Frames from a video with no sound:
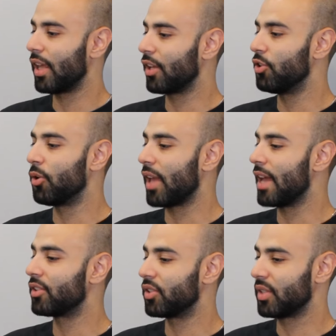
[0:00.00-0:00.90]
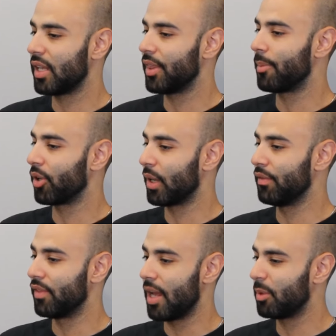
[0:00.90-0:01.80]
like, you don't entertain them or
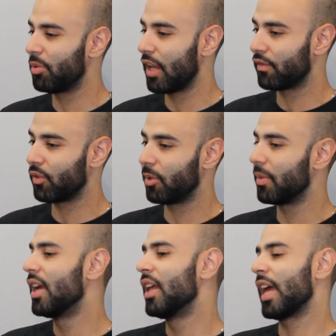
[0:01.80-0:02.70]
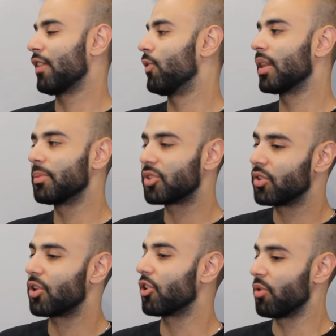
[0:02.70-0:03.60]
give them a platform. Like, if one of them
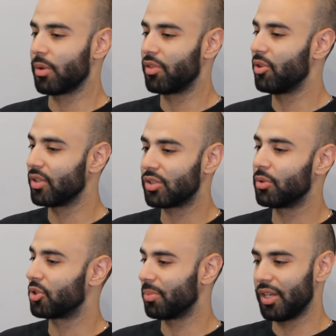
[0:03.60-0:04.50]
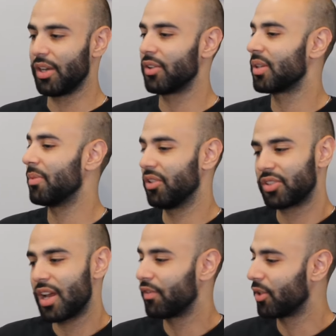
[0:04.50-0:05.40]
starts arguing with you on social media or something, you
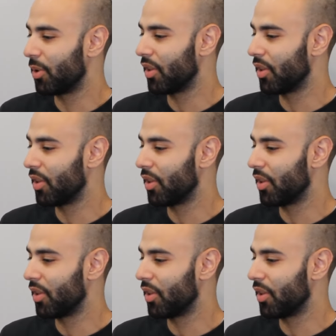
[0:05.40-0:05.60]
just kind of ignore